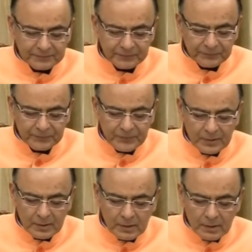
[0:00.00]

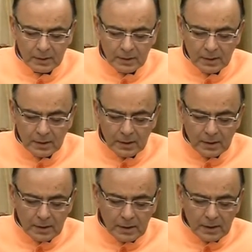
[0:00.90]

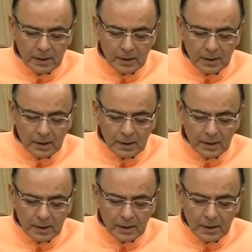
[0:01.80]
(no one is talking)